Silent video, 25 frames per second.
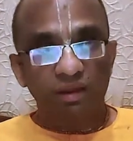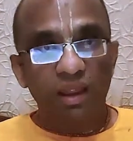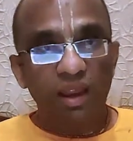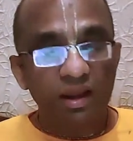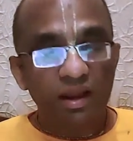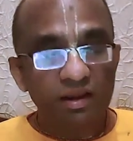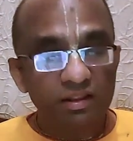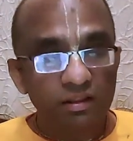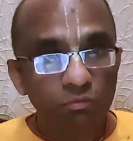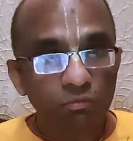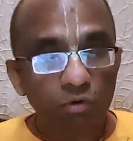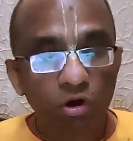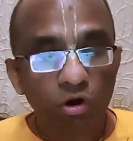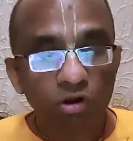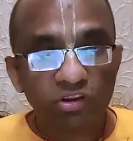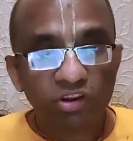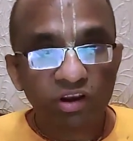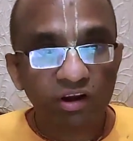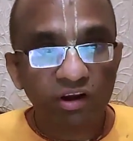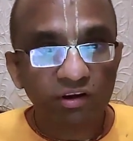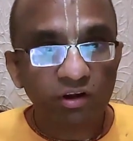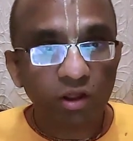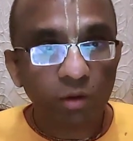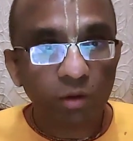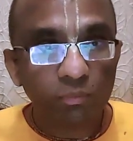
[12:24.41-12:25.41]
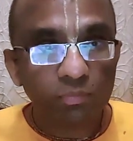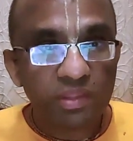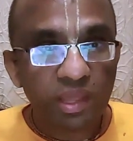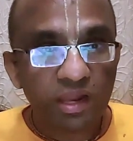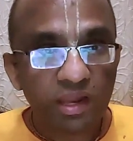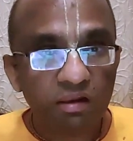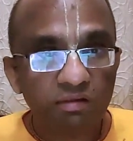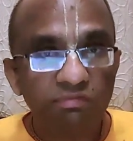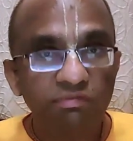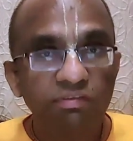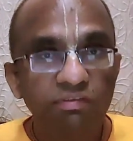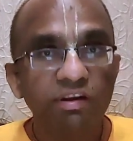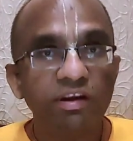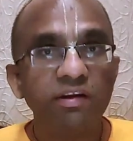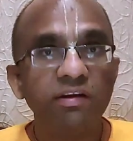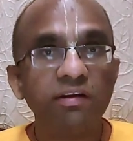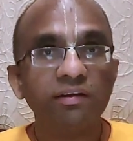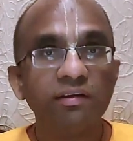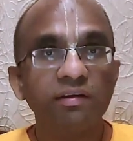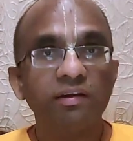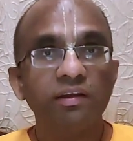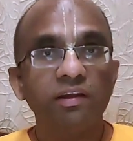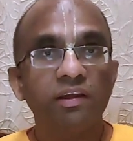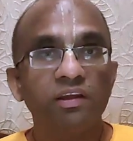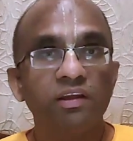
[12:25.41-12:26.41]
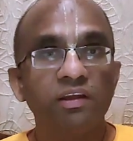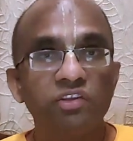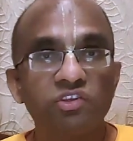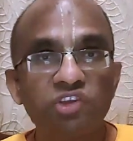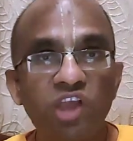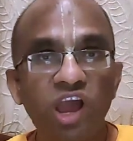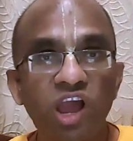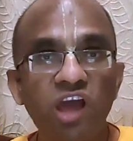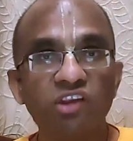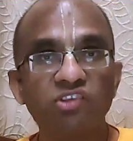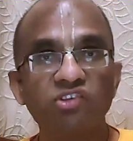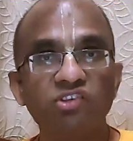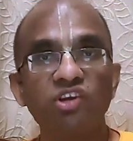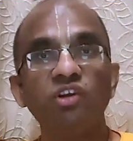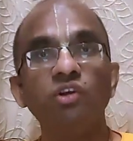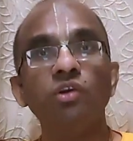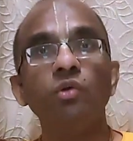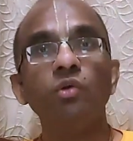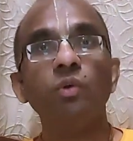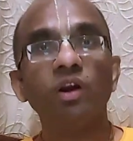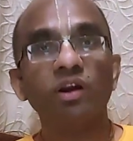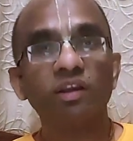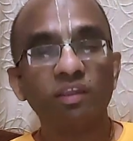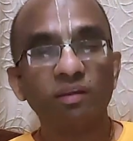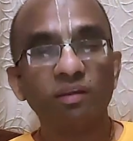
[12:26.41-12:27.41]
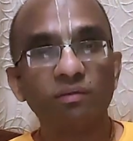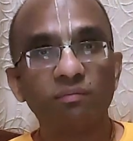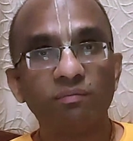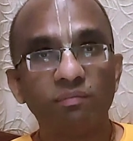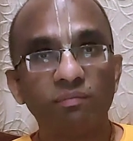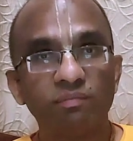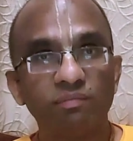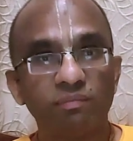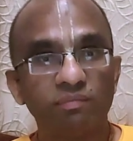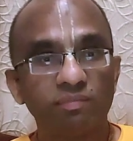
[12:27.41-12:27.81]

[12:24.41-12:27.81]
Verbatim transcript: and the warrior atop the elephant charging toward him,